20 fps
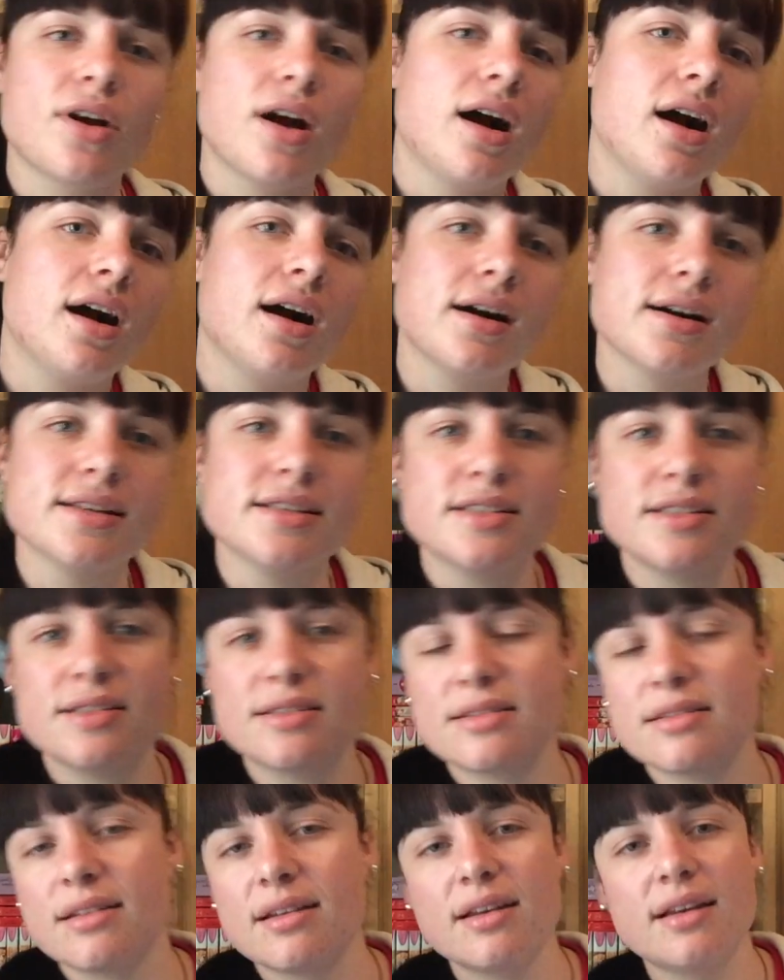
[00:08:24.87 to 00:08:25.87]

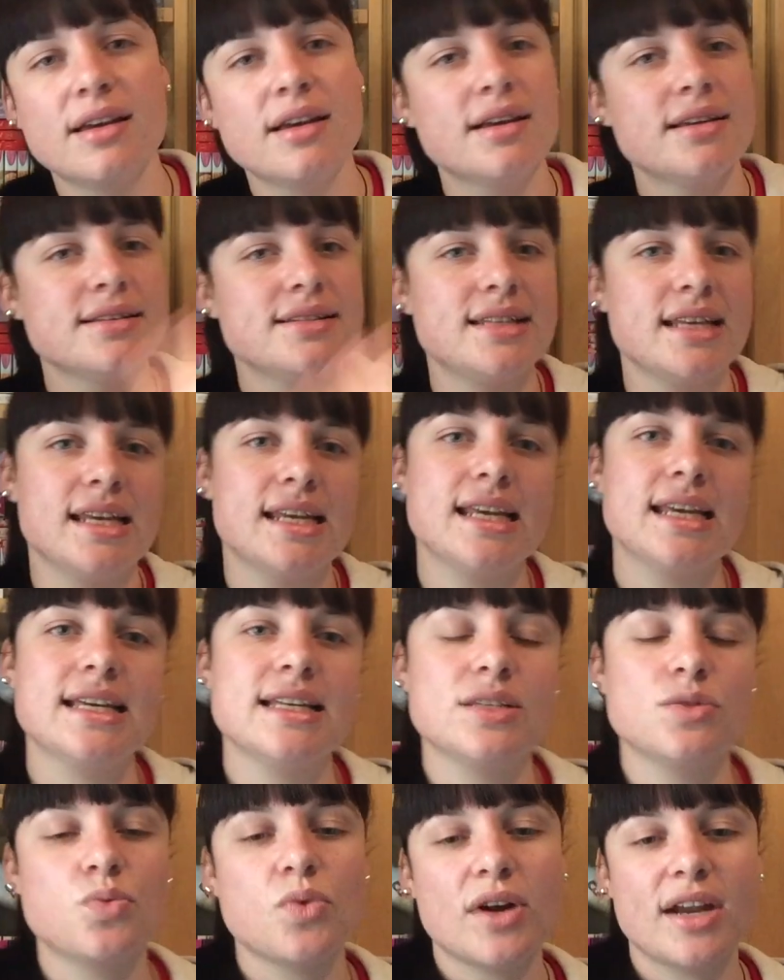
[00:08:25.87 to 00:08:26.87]
cars,
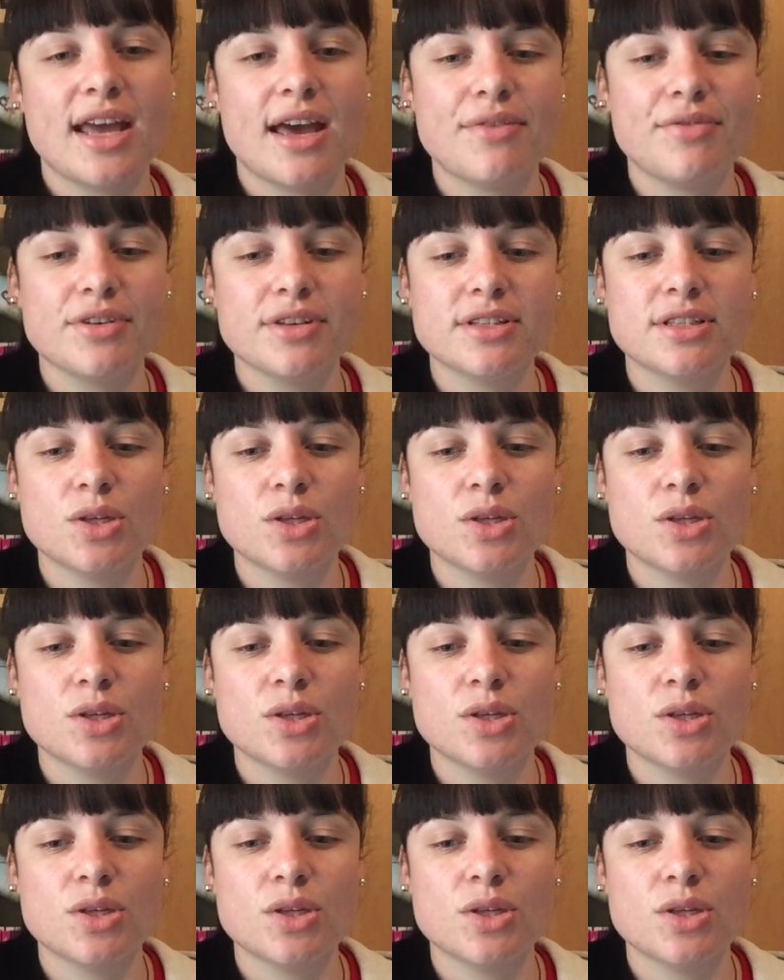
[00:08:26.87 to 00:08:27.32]
CDs, whatever.